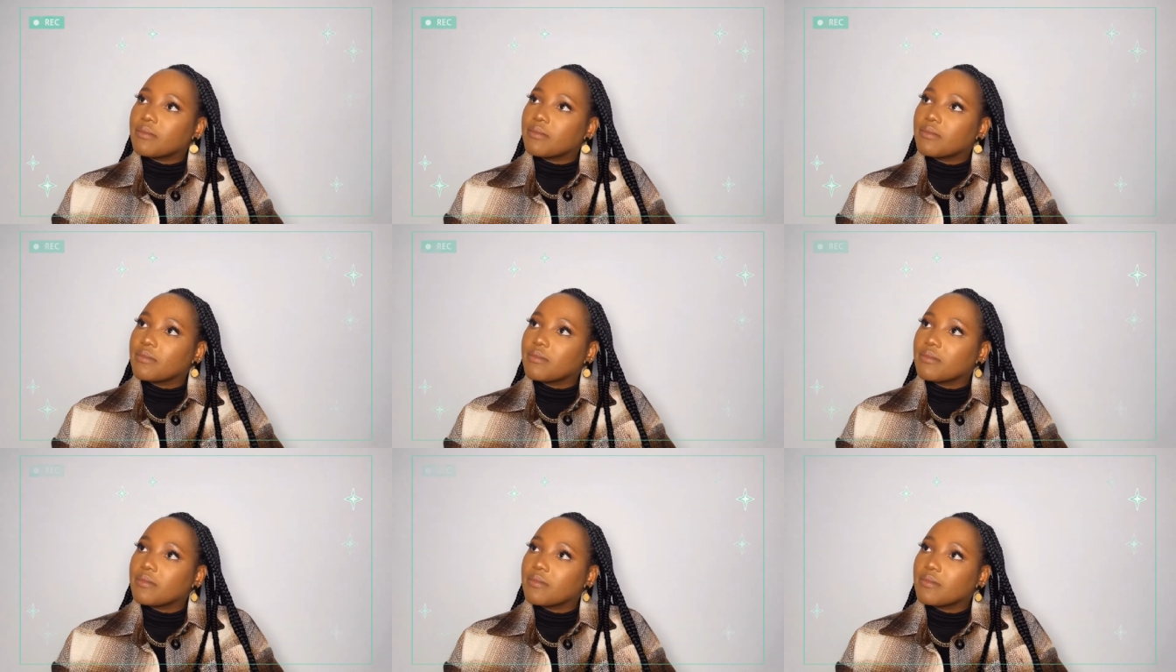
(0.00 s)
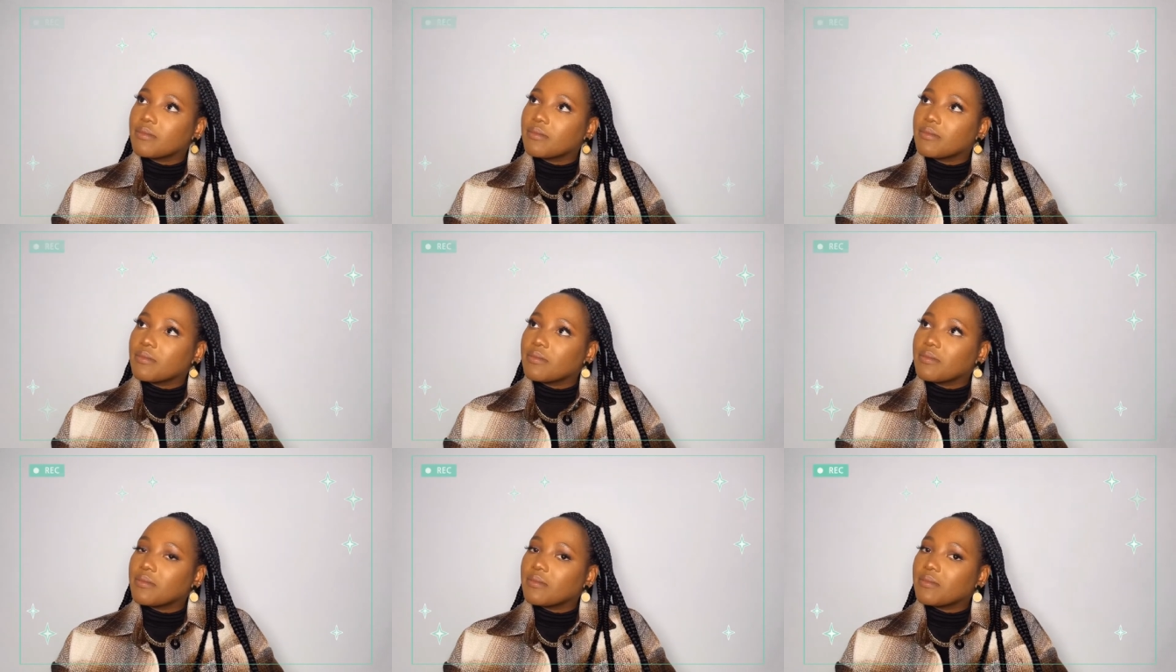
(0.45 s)
Yeah, I
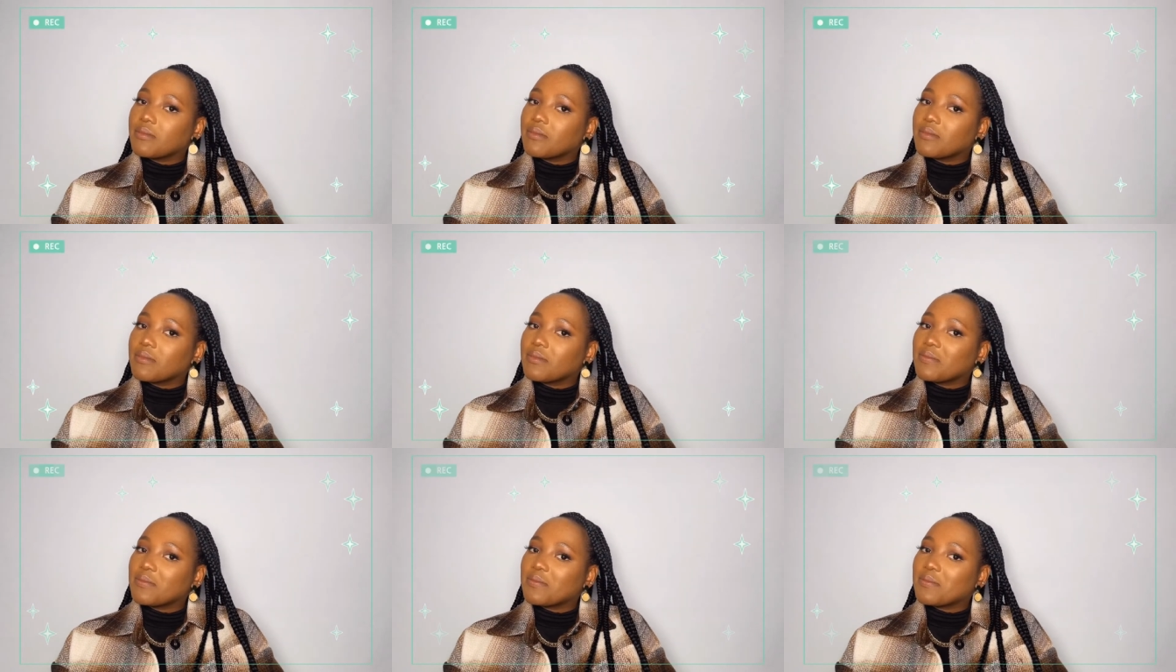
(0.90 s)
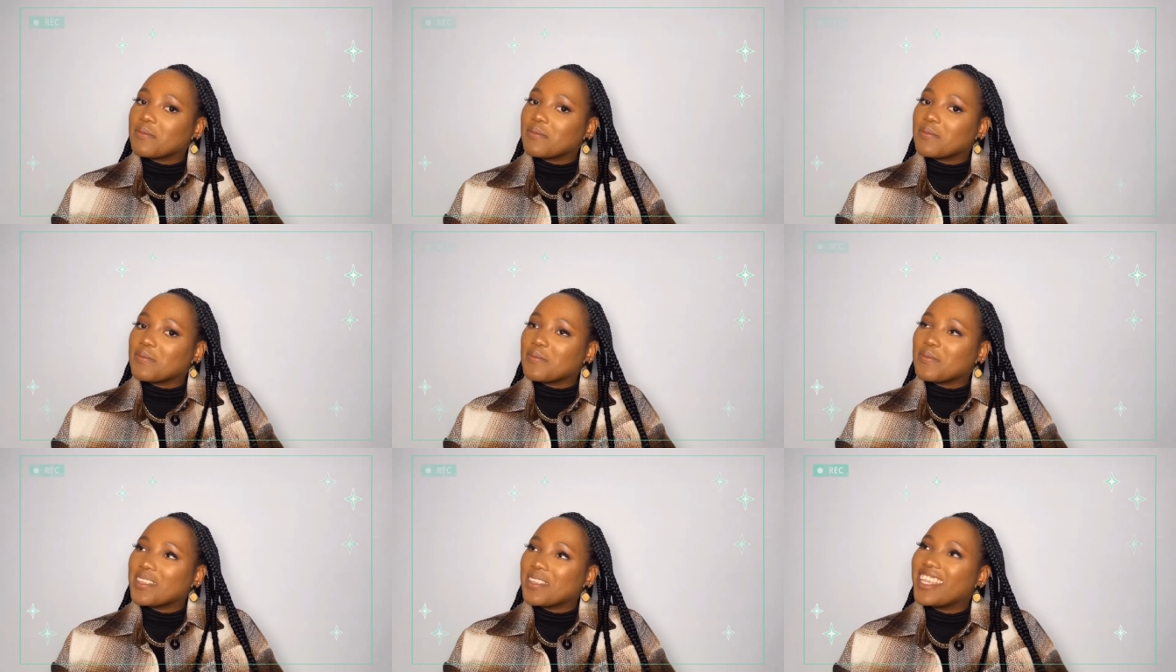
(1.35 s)
like the jacket you
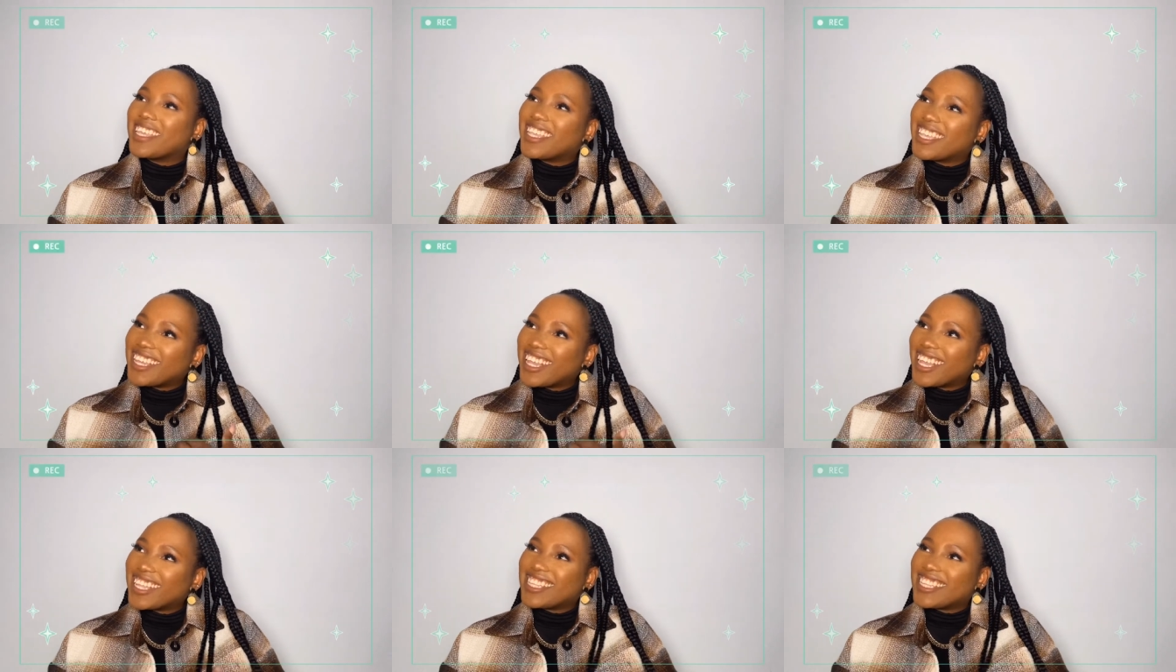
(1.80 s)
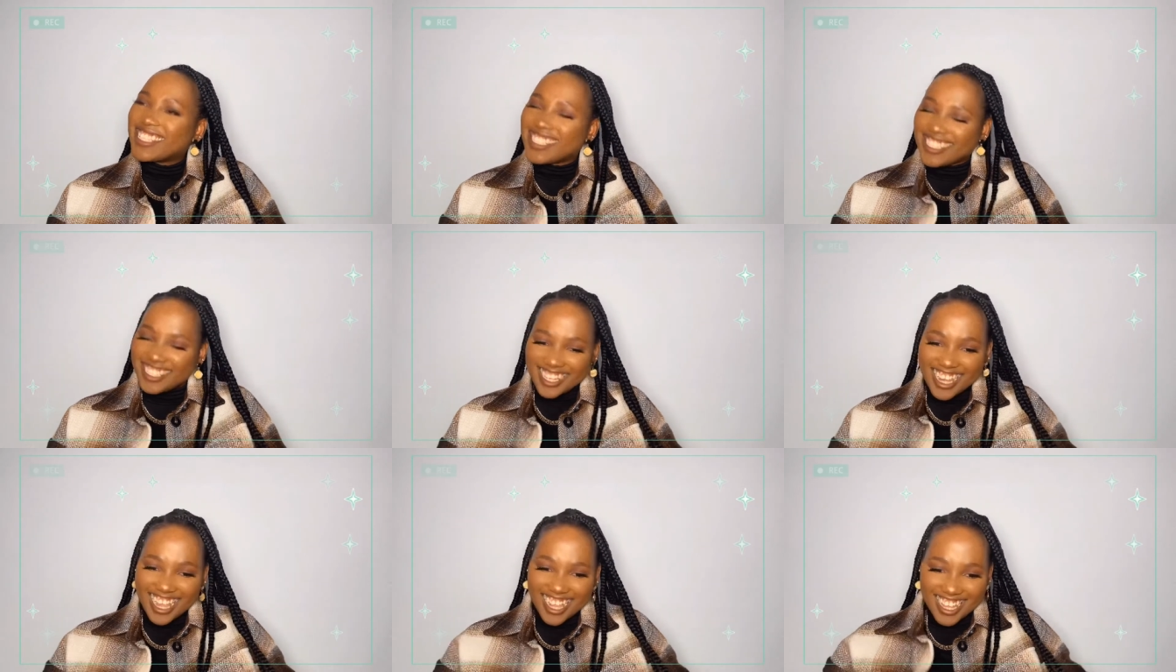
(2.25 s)
wear. You like this
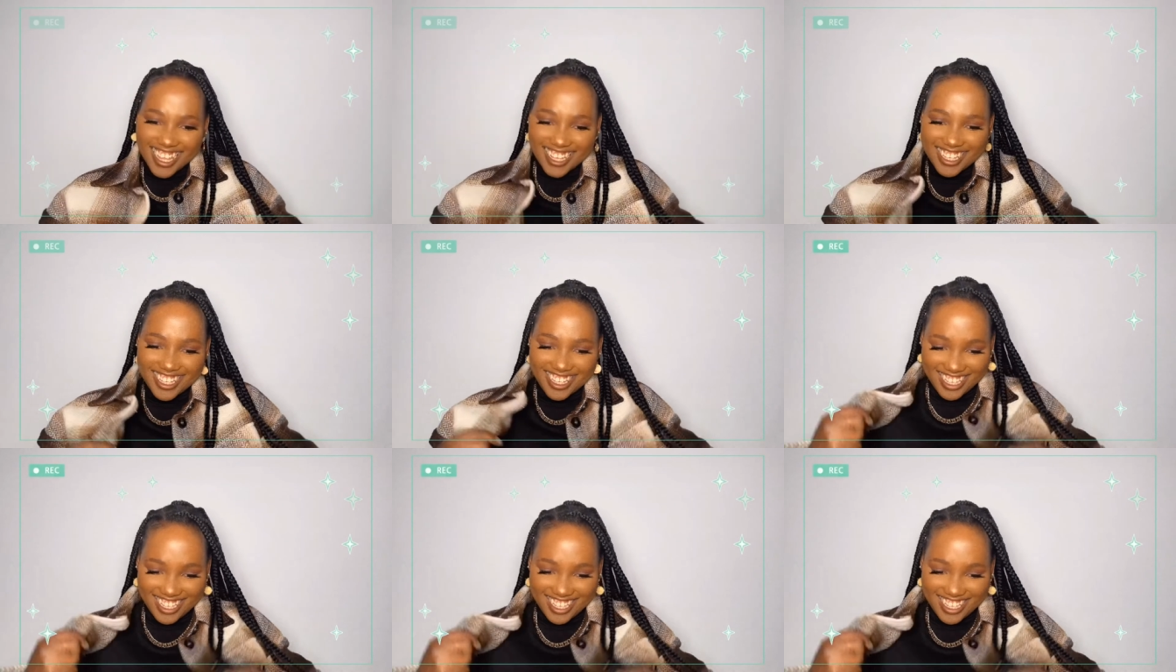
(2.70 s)
jacket.